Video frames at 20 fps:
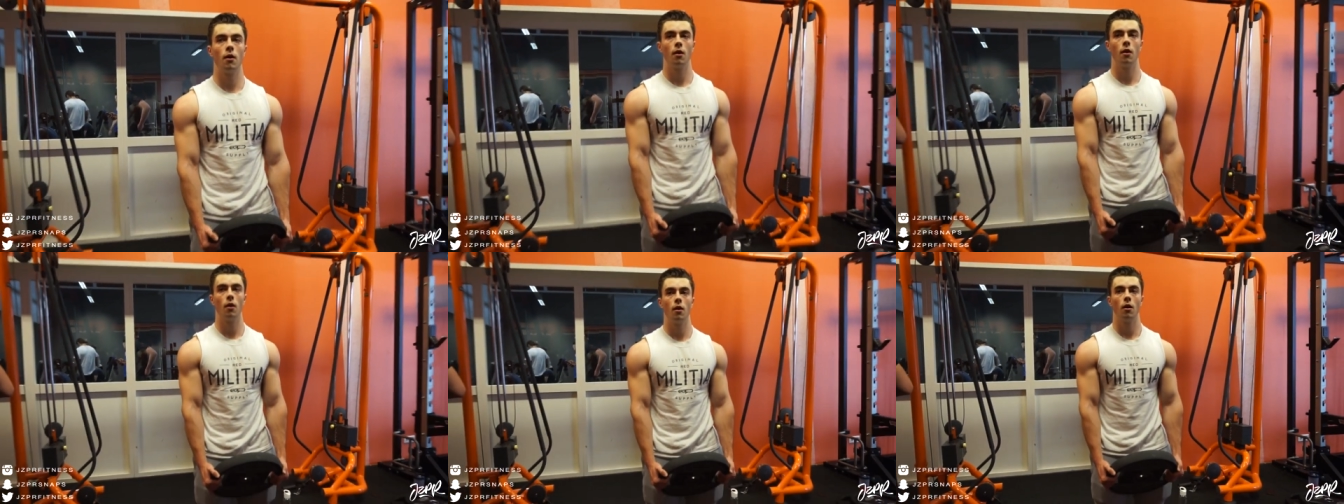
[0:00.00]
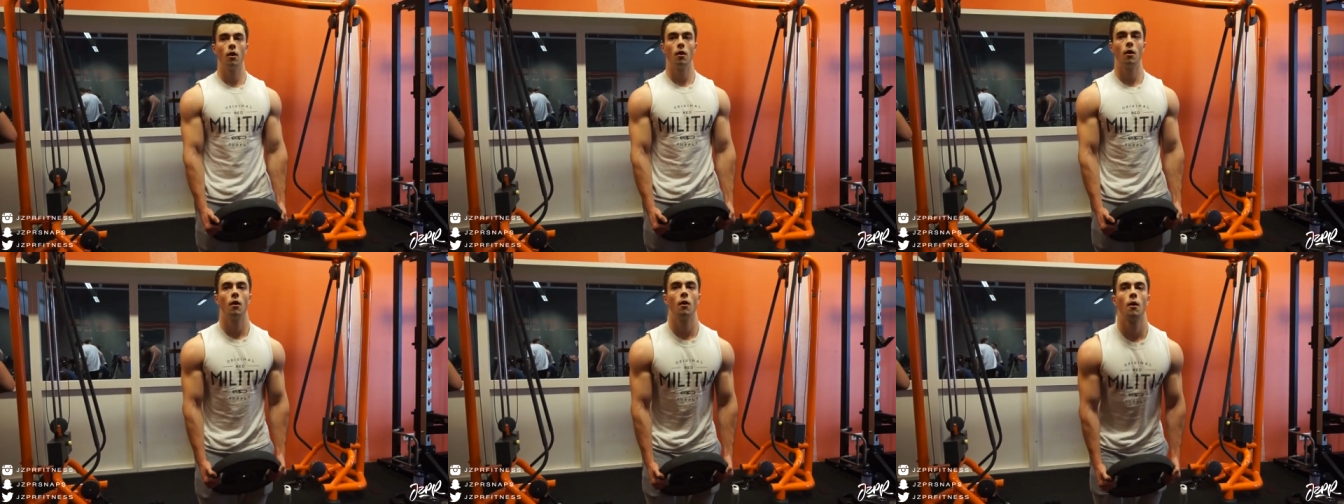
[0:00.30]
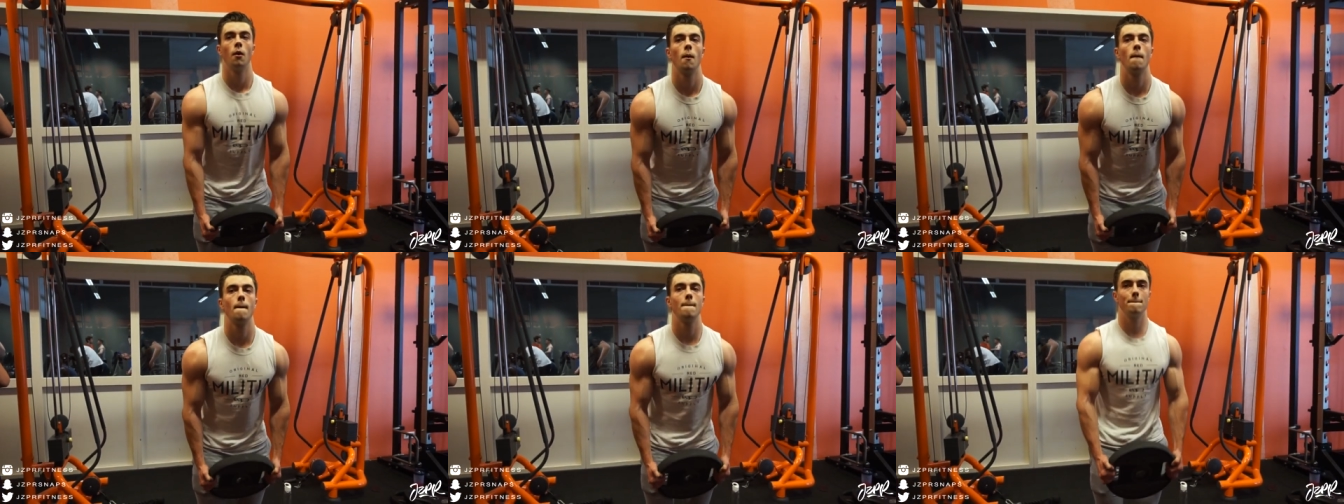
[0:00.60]
and
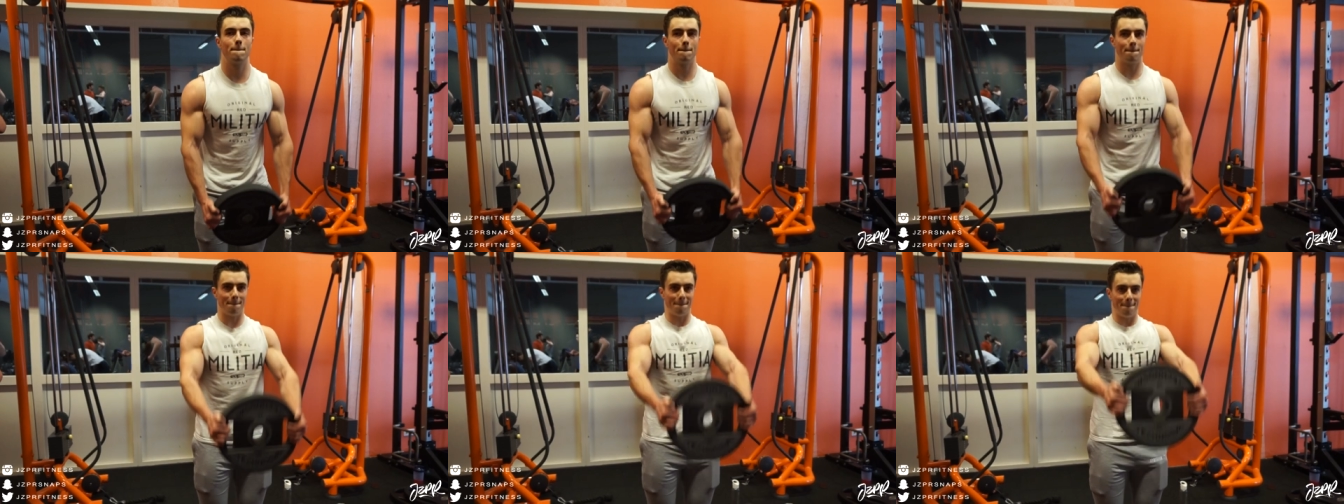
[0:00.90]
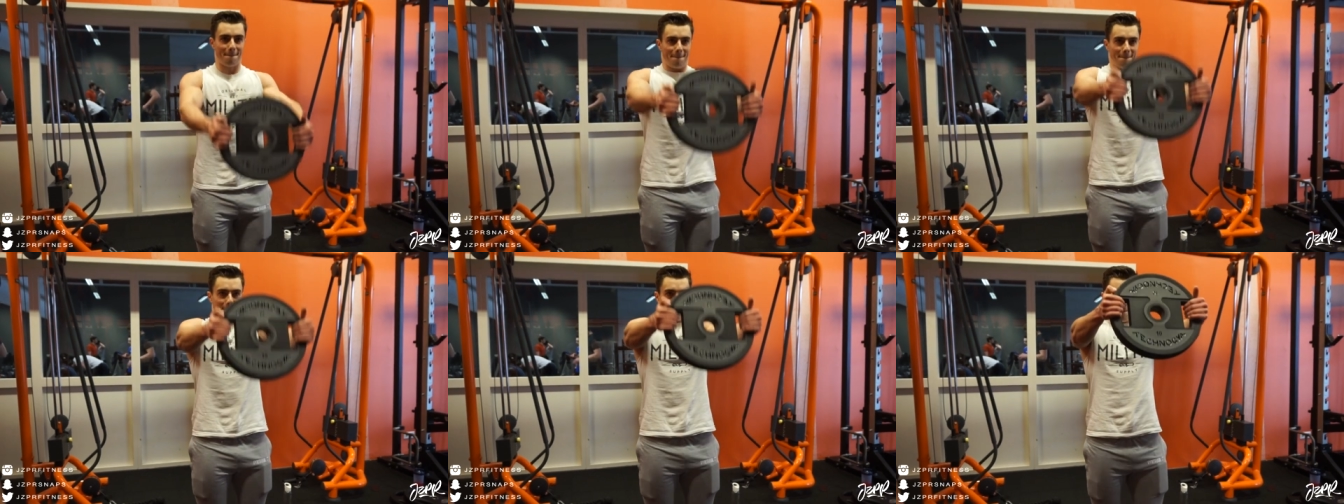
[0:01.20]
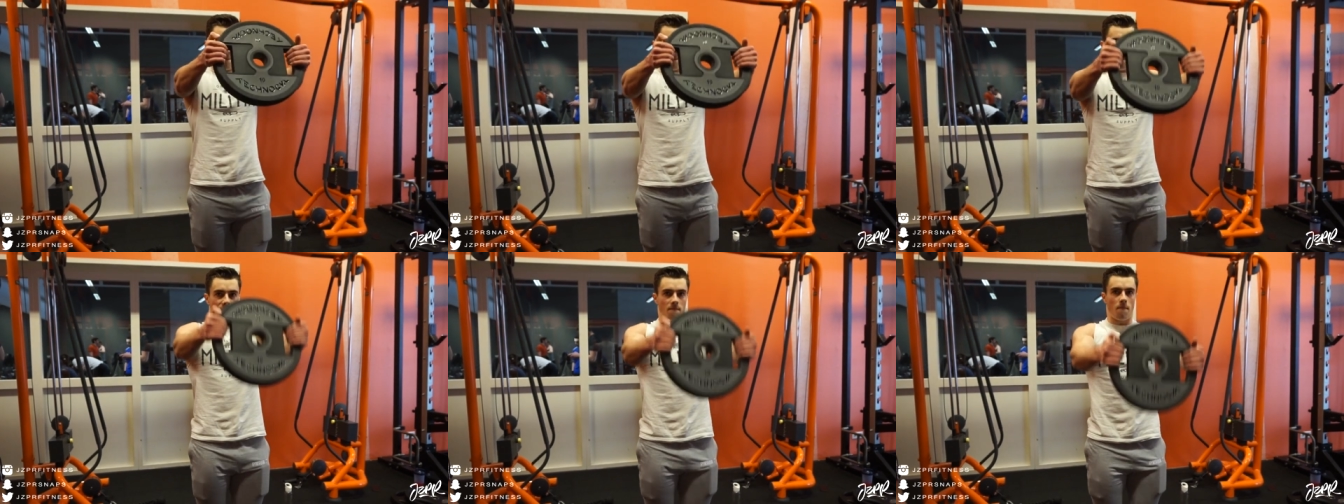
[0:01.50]
then we supersetted that
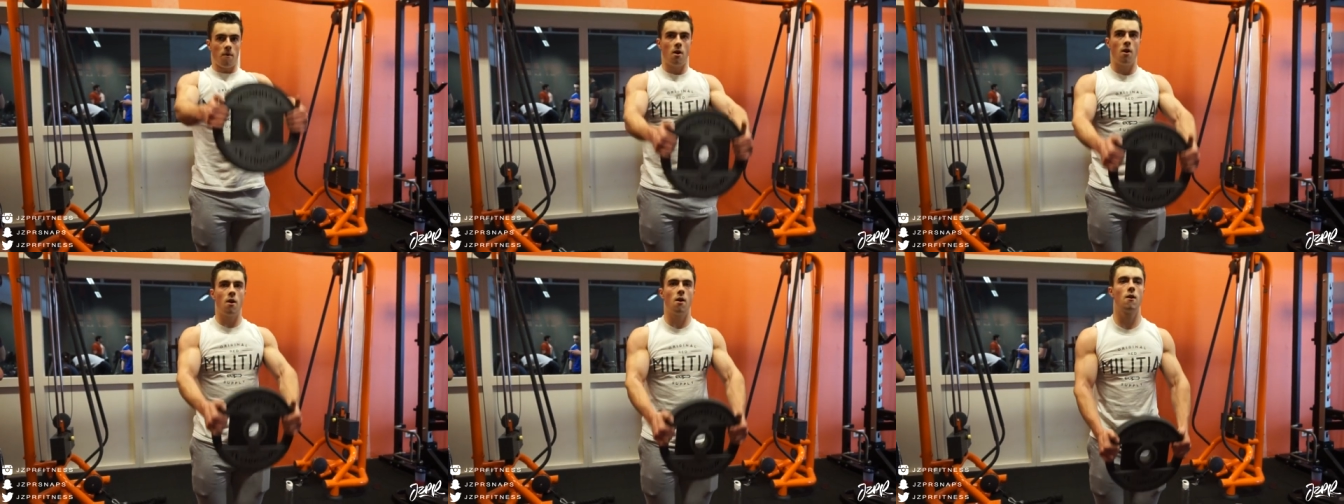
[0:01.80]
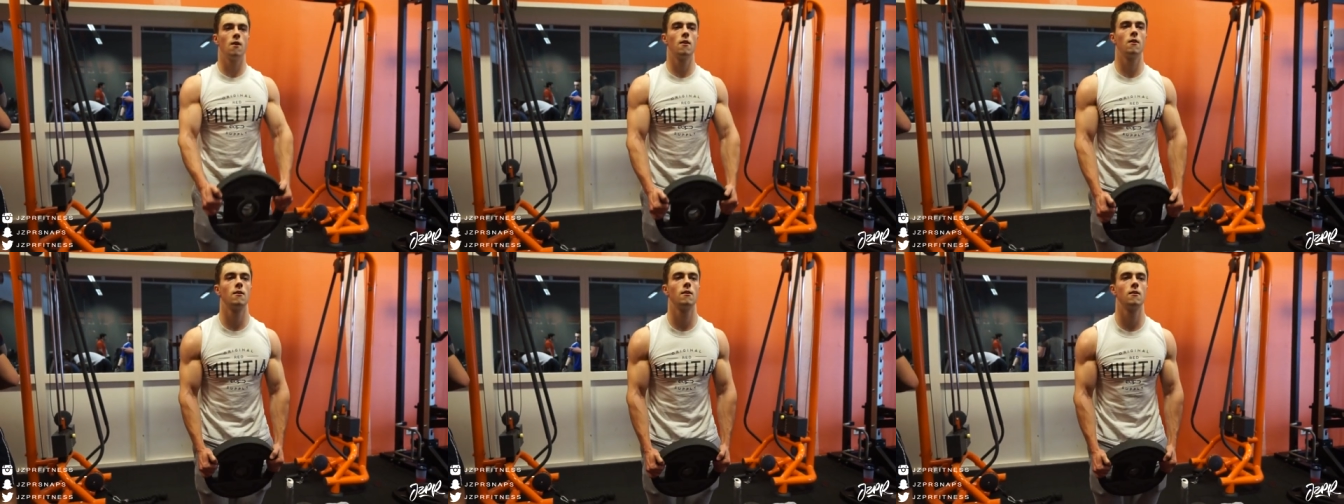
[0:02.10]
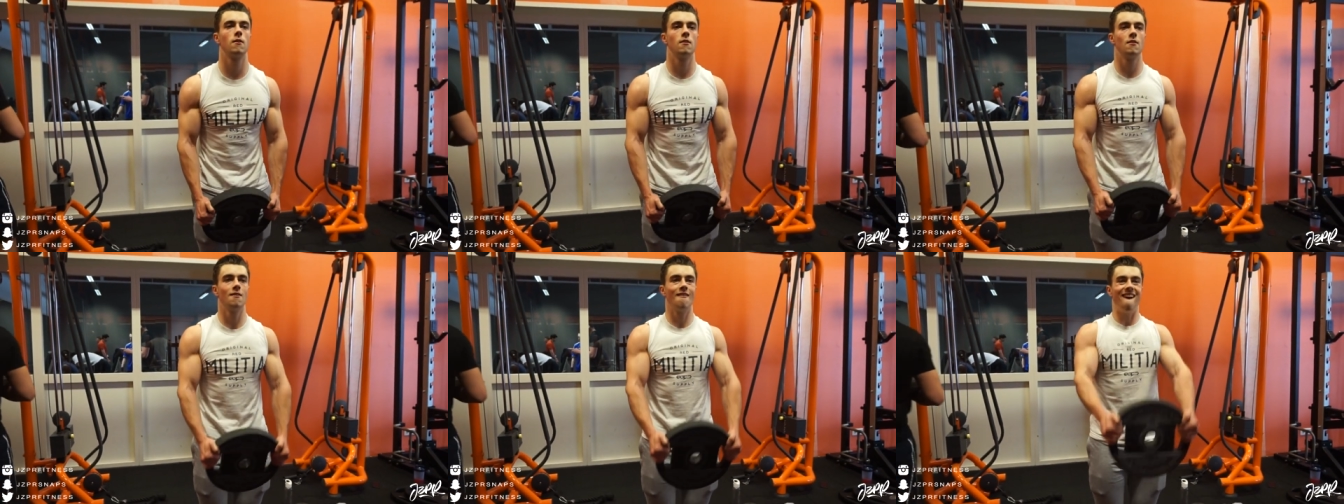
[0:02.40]
with some other
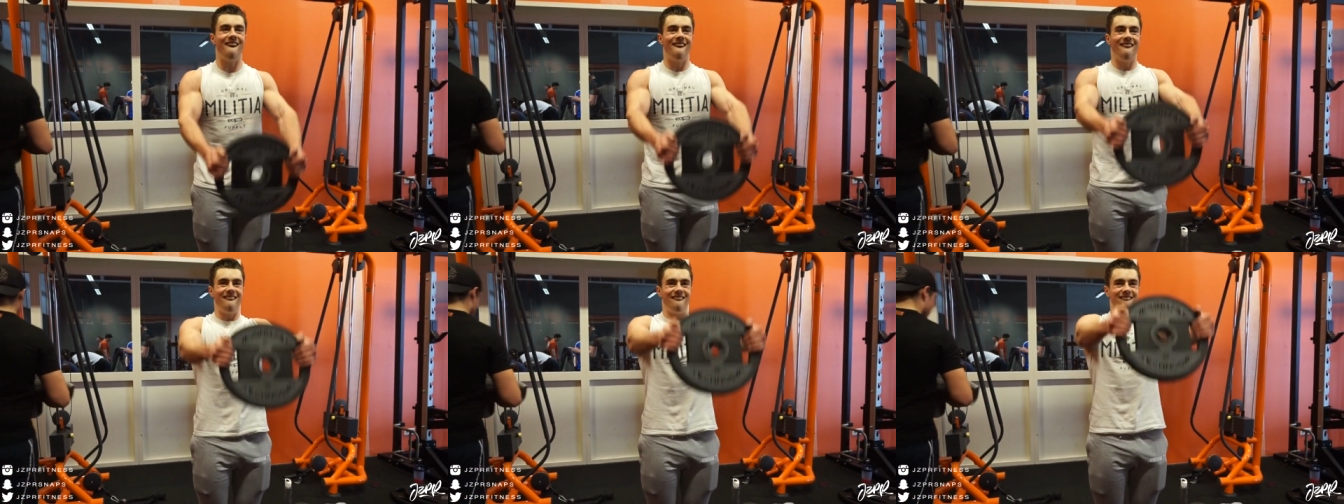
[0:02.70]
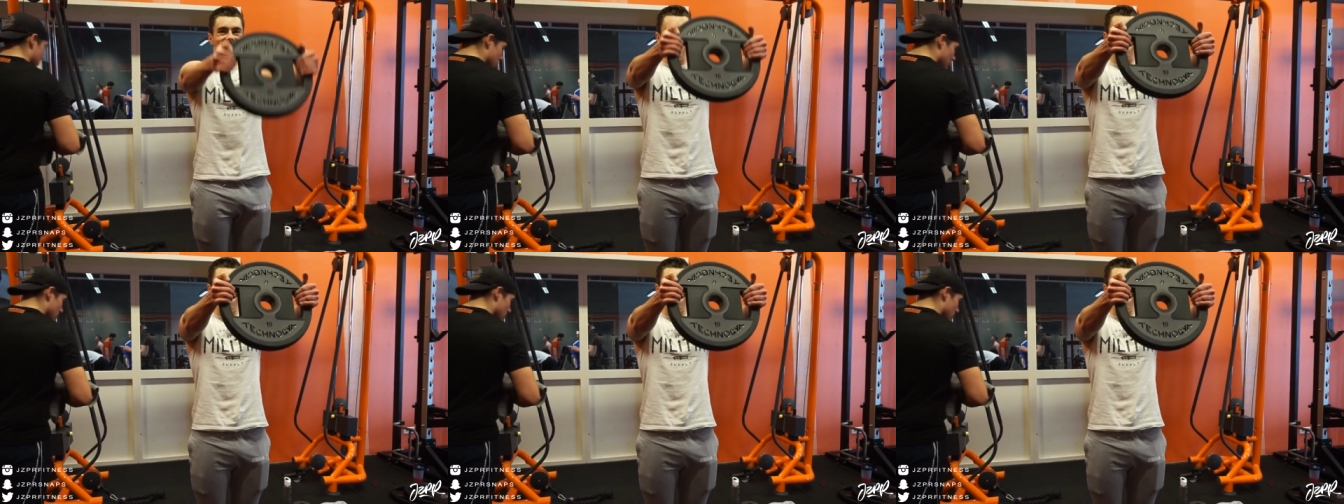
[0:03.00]
front raises